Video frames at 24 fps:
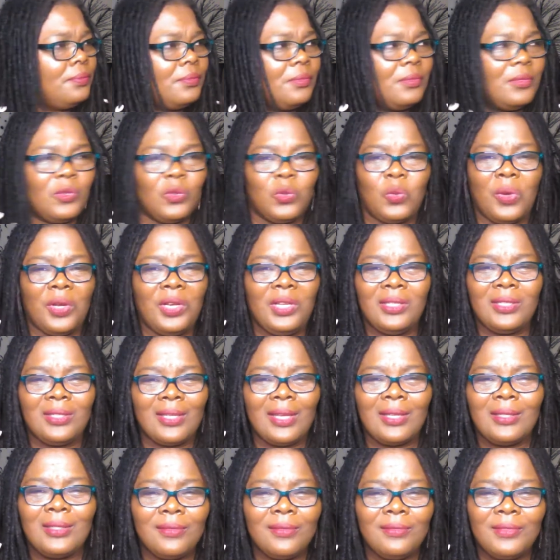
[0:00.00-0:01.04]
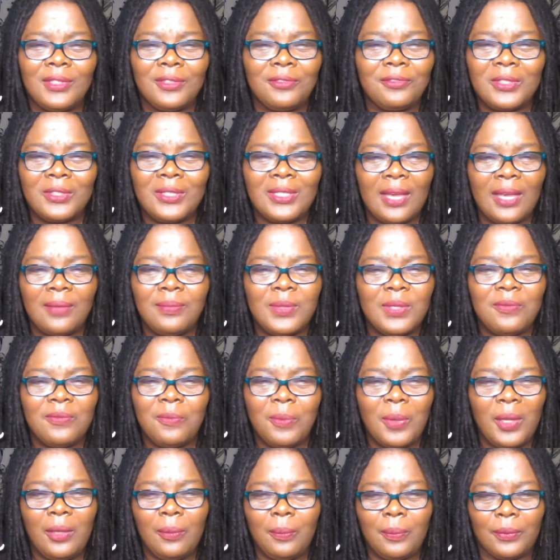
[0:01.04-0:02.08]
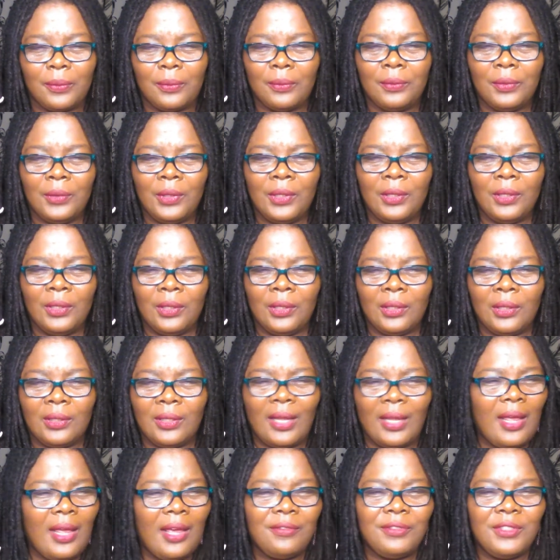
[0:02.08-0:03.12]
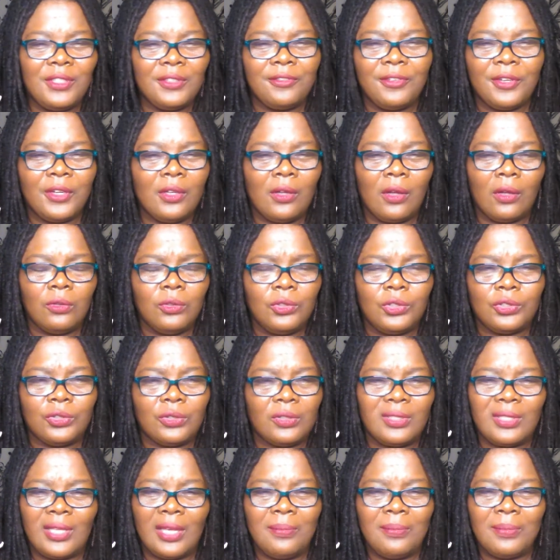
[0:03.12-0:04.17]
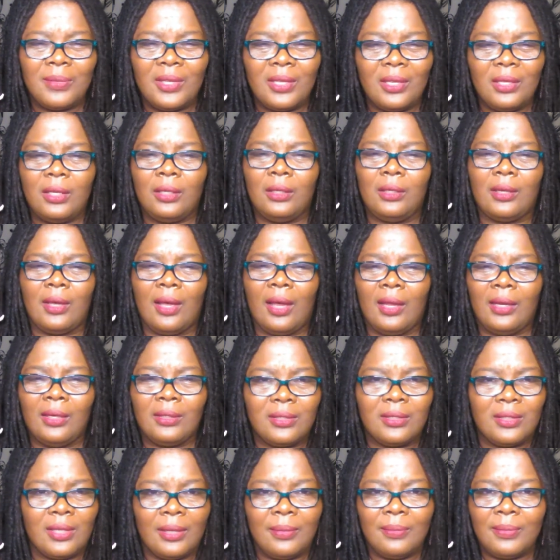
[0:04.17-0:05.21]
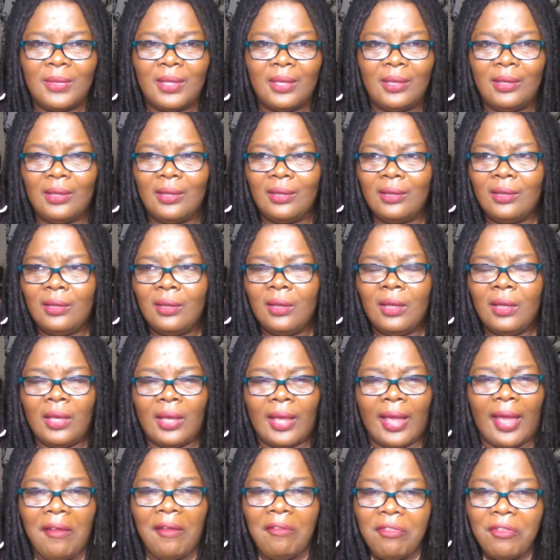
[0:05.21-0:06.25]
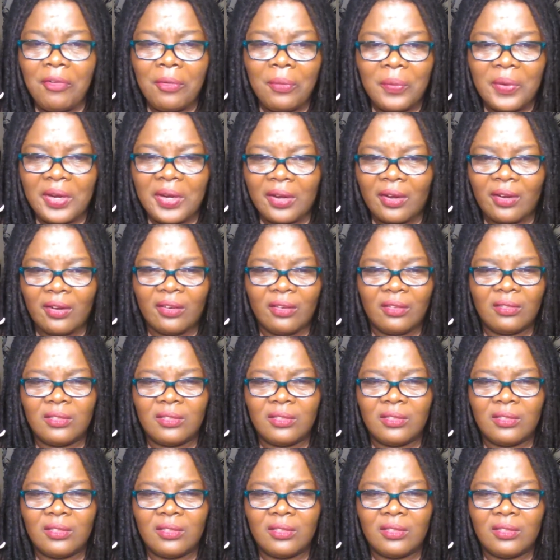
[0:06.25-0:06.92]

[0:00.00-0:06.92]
20 sets of different types of people that have different cultures. Same thing in Ghana, same thing in everywhere.